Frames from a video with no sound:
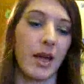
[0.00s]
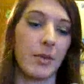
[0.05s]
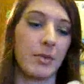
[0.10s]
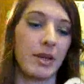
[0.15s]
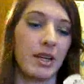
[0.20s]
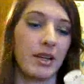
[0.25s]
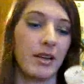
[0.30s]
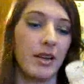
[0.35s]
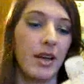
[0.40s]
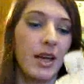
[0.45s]
I
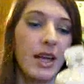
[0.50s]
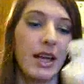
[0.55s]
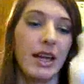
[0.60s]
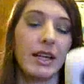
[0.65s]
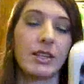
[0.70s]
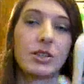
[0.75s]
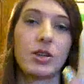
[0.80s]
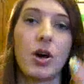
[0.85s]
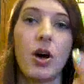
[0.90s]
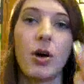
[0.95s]
mean,
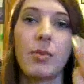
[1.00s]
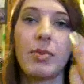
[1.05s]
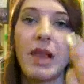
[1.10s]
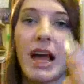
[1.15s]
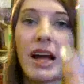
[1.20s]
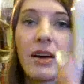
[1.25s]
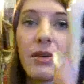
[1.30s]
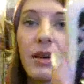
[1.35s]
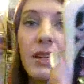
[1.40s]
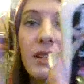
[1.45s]
it's called
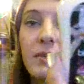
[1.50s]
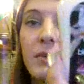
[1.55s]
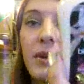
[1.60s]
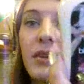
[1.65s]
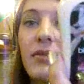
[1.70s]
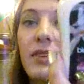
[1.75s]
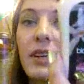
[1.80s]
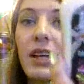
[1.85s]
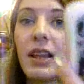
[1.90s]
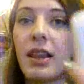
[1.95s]
Black
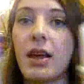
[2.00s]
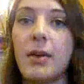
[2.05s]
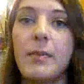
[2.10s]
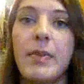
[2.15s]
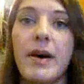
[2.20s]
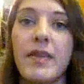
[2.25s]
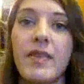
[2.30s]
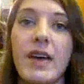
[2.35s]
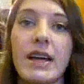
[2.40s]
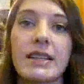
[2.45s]
Raspberry Vanilla,
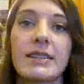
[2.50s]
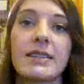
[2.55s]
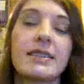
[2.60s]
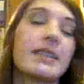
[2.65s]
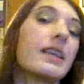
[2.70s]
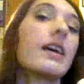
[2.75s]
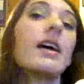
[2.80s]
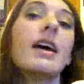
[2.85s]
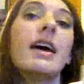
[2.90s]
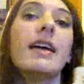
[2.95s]
but
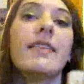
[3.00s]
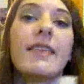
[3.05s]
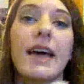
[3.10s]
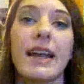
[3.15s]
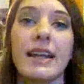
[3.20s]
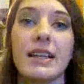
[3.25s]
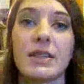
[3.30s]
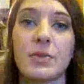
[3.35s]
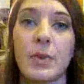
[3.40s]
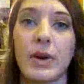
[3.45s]

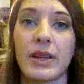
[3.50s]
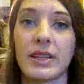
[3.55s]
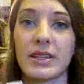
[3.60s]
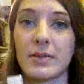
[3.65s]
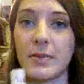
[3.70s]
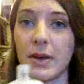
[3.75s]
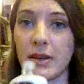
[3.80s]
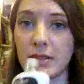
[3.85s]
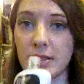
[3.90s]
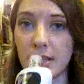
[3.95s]
that is what it
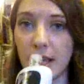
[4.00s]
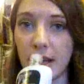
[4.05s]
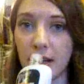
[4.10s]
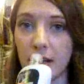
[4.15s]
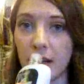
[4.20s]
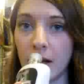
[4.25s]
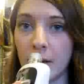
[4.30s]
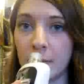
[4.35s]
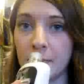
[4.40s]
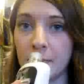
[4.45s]
smells like.